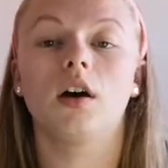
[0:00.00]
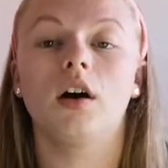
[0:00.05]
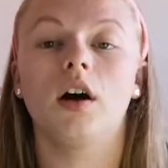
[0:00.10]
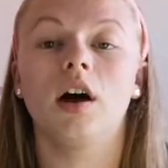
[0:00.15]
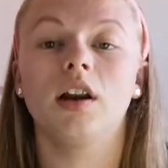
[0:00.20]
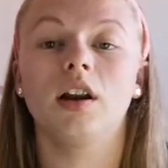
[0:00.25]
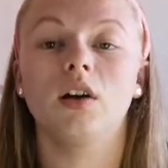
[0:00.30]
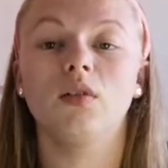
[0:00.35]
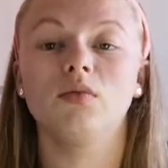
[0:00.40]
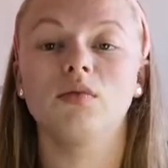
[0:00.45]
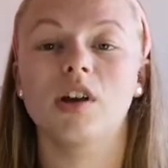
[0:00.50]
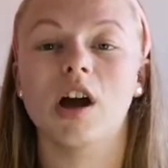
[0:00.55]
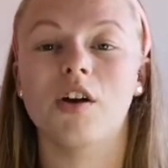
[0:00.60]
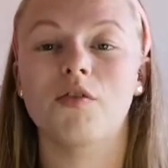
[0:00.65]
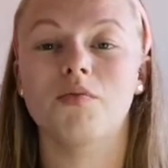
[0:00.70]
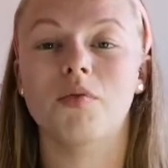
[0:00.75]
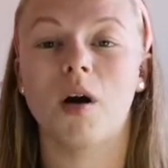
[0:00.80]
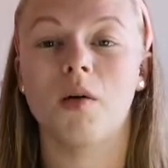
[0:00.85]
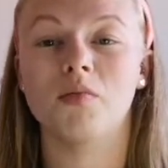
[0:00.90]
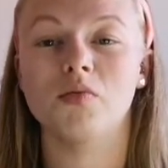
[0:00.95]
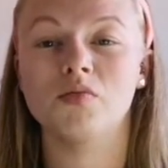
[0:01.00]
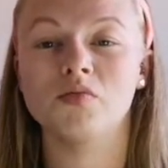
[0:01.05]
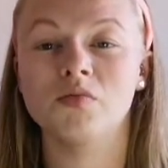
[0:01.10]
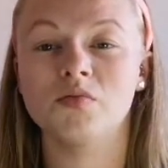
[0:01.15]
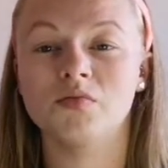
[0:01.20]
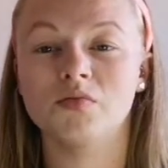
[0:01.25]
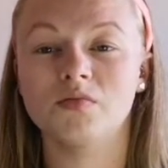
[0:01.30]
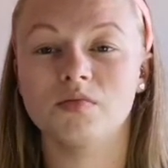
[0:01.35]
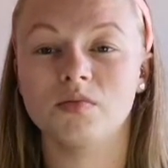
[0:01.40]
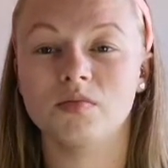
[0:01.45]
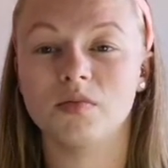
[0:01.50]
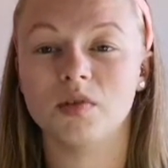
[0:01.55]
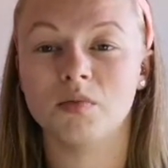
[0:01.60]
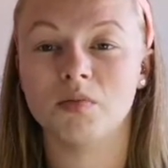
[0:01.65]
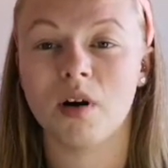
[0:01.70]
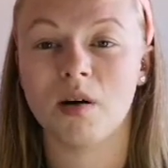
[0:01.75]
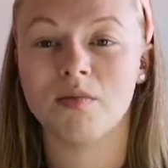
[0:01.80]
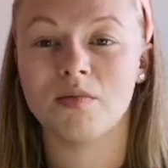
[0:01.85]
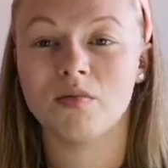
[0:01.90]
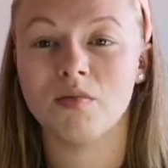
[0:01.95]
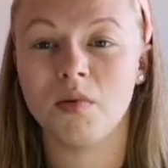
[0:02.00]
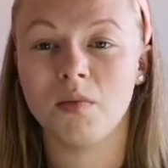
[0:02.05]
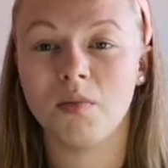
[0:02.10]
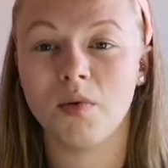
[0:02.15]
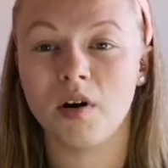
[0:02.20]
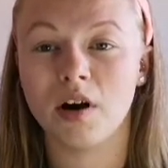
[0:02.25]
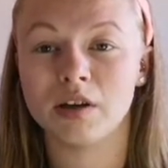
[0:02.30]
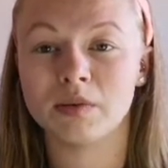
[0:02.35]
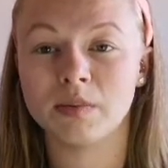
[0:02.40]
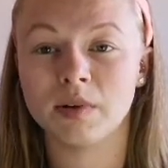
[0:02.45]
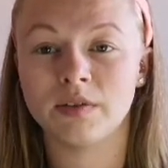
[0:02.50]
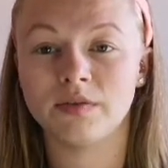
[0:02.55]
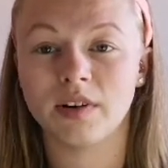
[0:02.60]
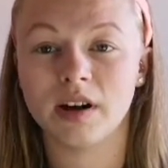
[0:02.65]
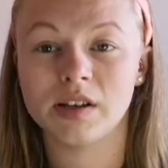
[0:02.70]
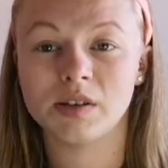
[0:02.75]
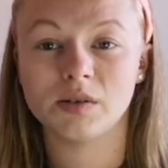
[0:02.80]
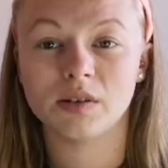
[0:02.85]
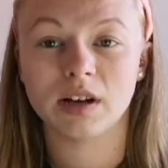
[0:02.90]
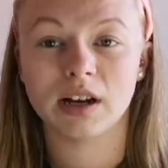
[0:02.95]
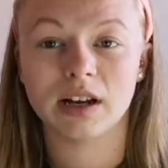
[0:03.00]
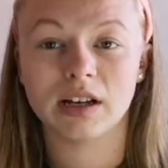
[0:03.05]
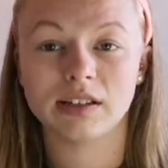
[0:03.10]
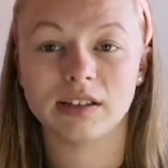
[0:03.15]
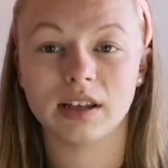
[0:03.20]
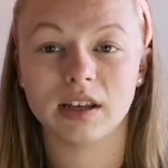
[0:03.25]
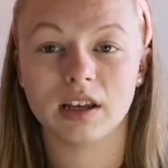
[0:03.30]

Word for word: I don't have problem a problem with boys being friends with girls.